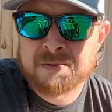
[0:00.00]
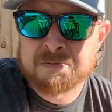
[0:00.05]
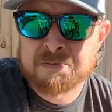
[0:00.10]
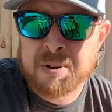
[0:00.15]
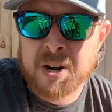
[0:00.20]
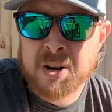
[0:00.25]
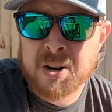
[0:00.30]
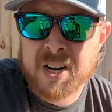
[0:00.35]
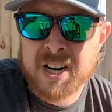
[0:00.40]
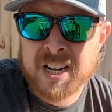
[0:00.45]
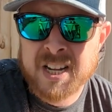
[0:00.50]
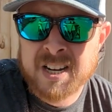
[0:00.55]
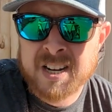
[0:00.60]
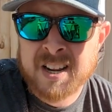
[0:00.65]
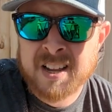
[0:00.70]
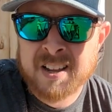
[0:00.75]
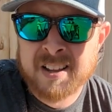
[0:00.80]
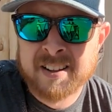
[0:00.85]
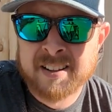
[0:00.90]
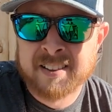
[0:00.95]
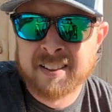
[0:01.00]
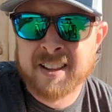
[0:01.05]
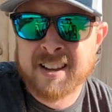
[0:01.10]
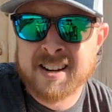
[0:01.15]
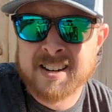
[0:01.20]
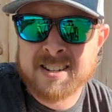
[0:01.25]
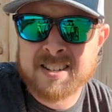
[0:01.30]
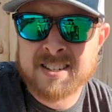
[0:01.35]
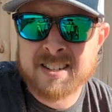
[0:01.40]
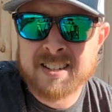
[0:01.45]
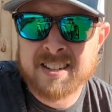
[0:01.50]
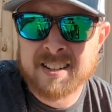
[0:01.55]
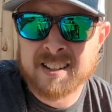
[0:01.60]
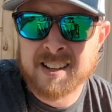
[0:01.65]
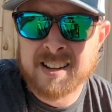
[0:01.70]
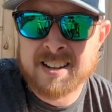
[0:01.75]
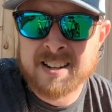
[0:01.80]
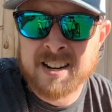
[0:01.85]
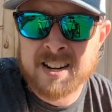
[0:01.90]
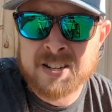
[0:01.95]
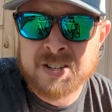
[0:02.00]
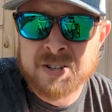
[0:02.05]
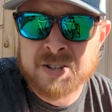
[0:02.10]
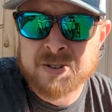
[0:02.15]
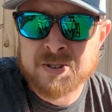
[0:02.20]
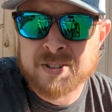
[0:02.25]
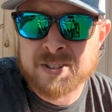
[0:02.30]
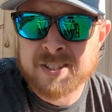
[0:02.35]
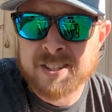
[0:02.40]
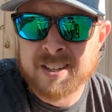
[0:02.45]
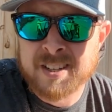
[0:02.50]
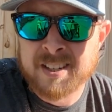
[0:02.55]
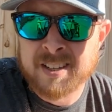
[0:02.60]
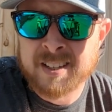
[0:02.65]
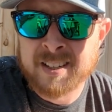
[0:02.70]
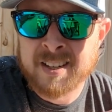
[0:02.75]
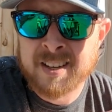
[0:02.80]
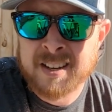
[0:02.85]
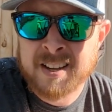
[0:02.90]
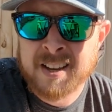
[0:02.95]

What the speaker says: Buried it, let it sit, let nature do its thing.